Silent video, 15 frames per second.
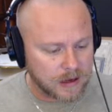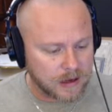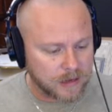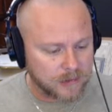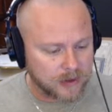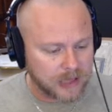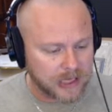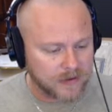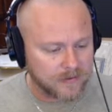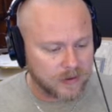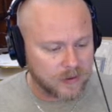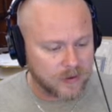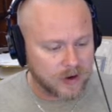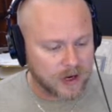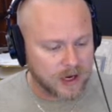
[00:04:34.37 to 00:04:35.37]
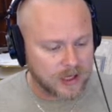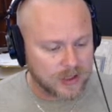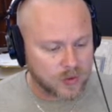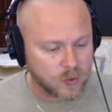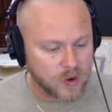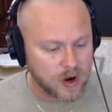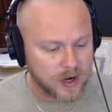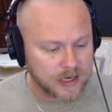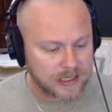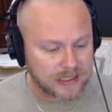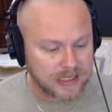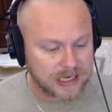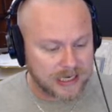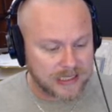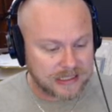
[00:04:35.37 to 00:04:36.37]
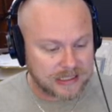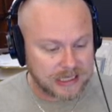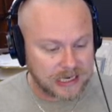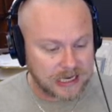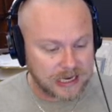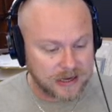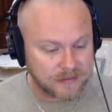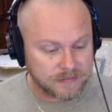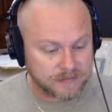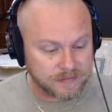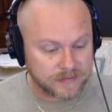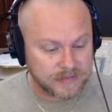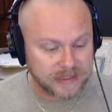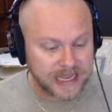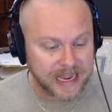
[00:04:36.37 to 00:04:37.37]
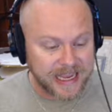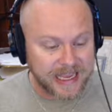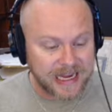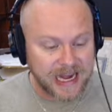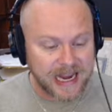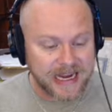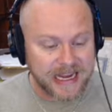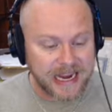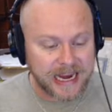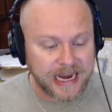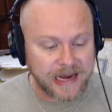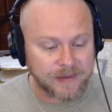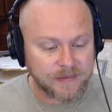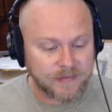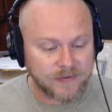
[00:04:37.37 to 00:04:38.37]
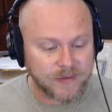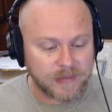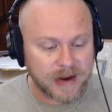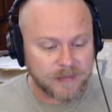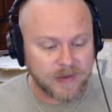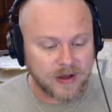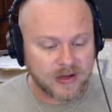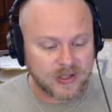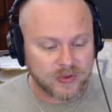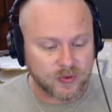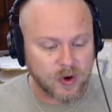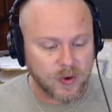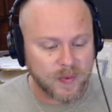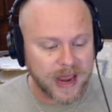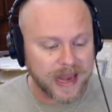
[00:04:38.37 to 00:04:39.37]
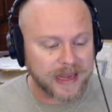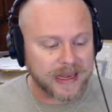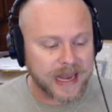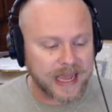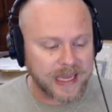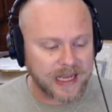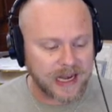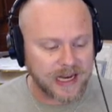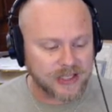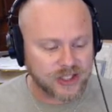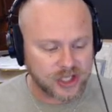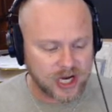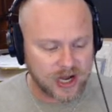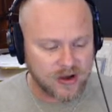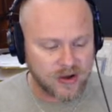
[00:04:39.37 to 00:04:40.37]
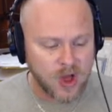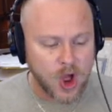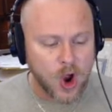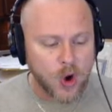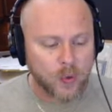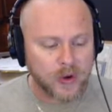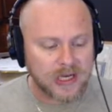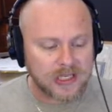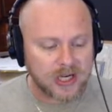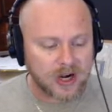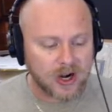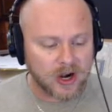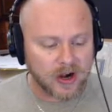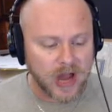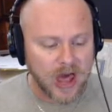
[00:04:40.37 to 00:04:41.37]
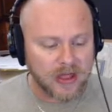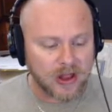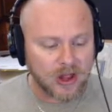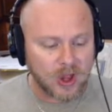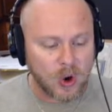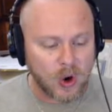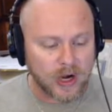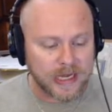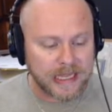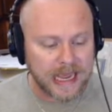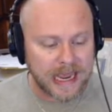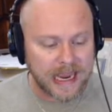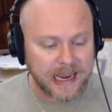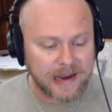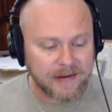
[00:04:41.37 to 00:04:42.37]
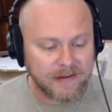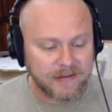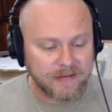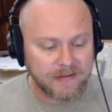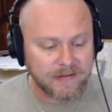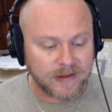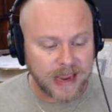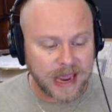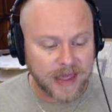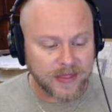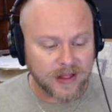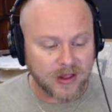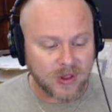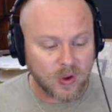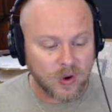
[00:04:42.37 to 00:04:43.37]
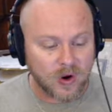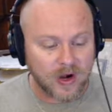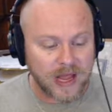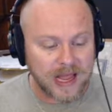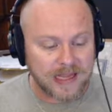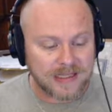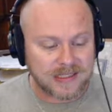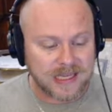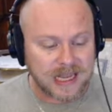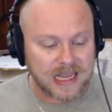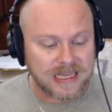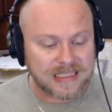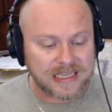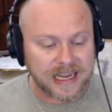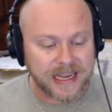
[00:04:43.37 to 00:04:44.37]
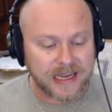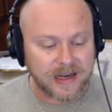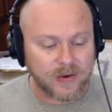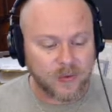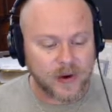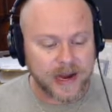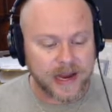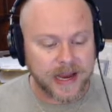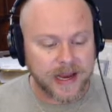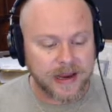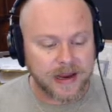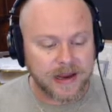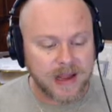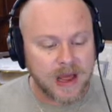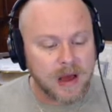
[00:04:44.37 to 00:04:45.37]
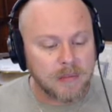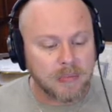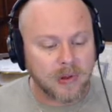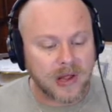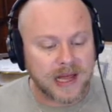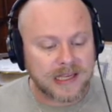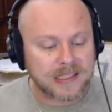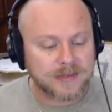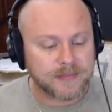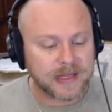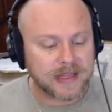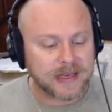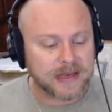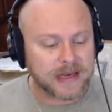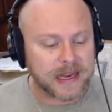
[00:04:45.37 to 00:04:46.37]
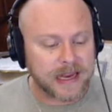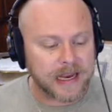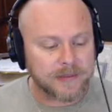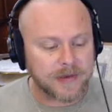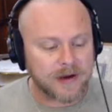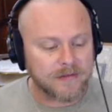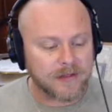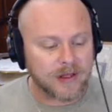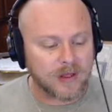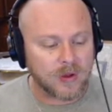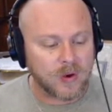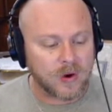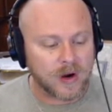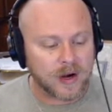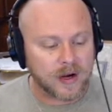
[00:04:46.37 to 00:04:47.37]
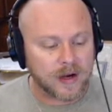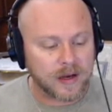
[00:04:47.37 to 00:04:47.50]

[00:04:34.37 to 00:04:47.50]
believe it was 1. He says, naked I came from my mother's womb, and naked I shall return. The Lord gave, and the Lord has taken away. Blessed be the name of the Lord.